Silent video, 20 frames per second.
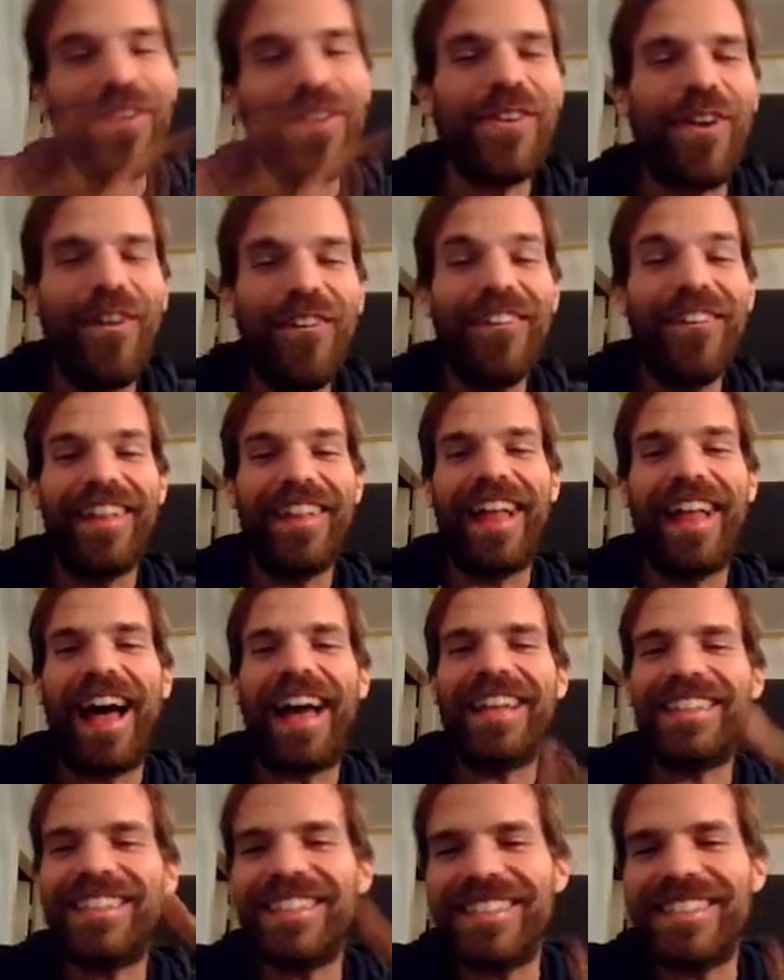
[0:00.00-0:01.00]
cool! I
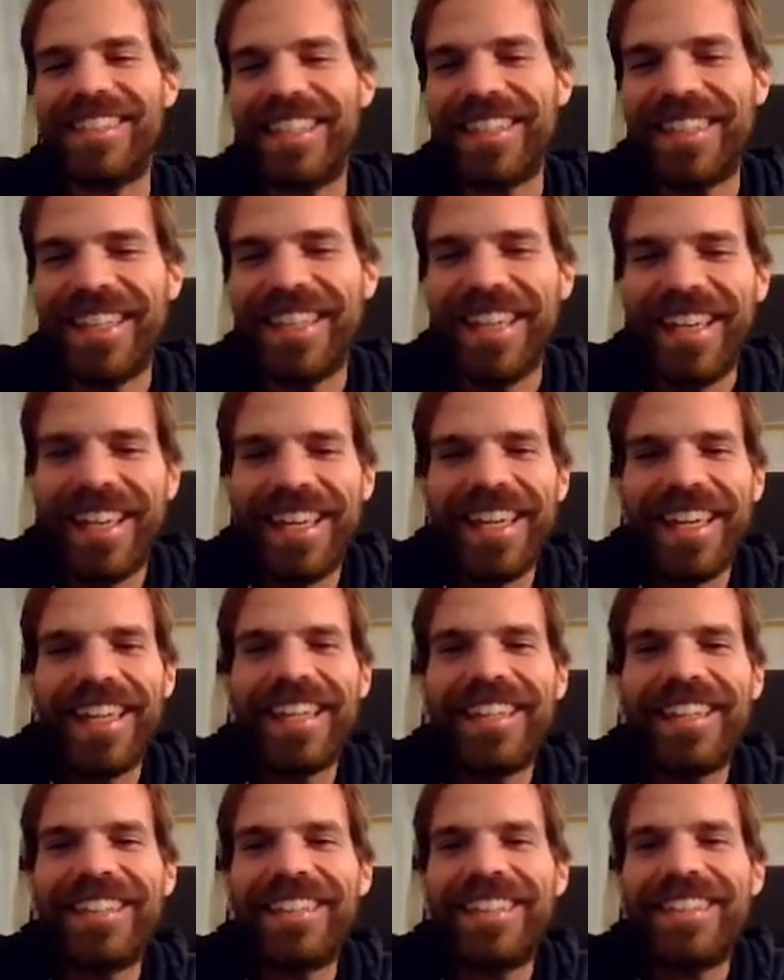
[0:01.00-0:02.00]
just
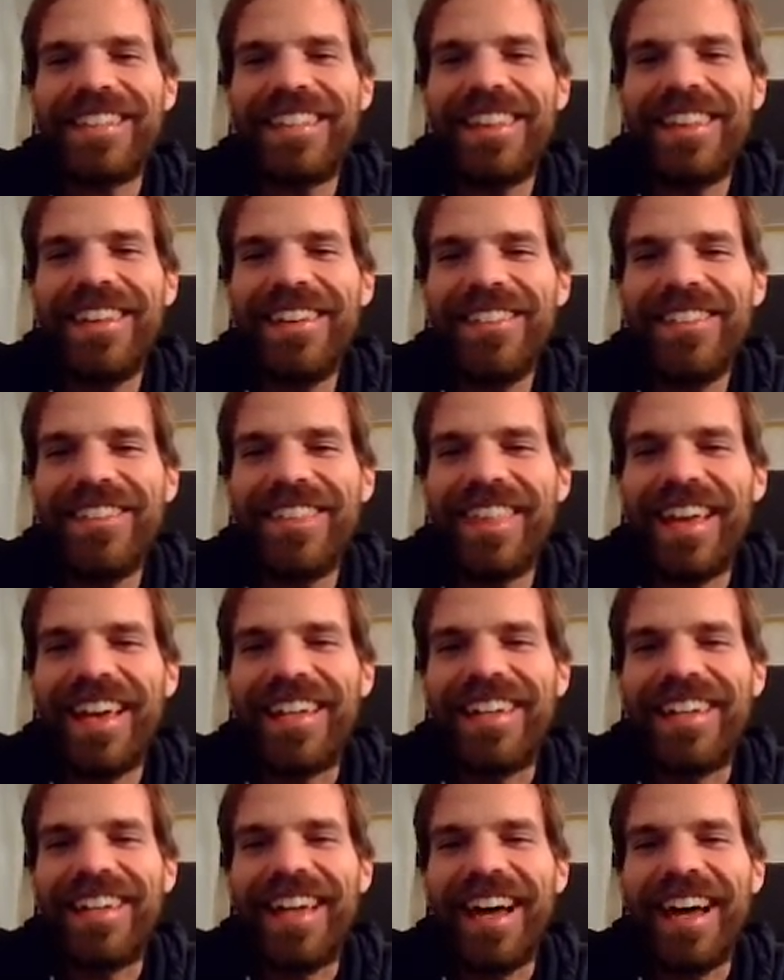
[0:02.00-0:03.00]
just love
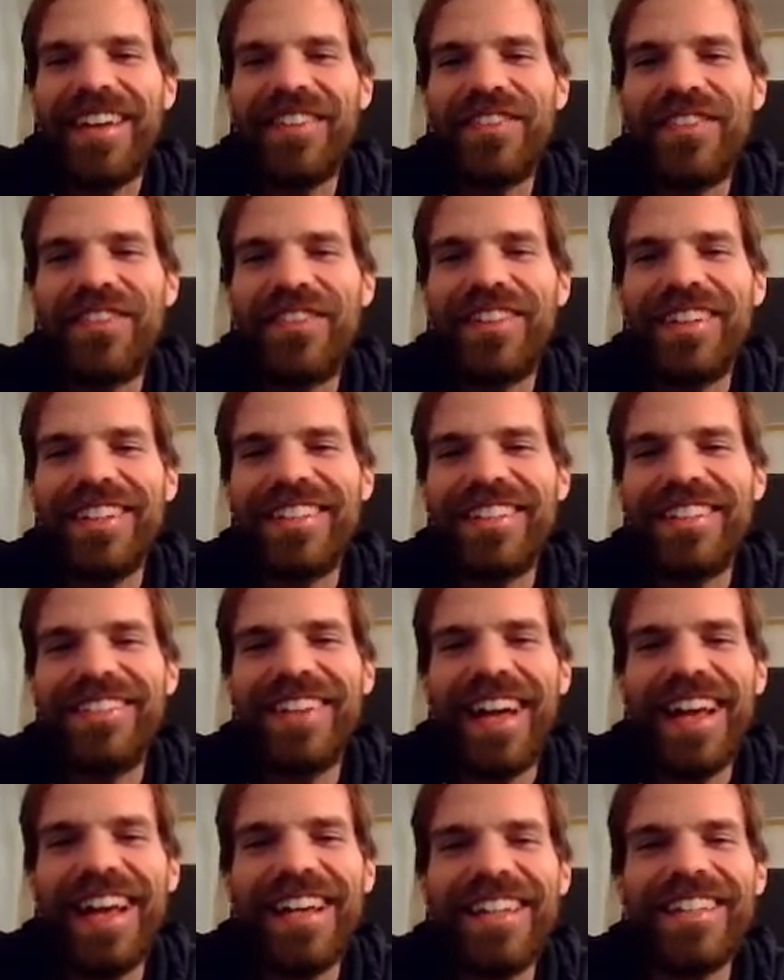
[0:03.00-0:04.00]
that. I have 42 and they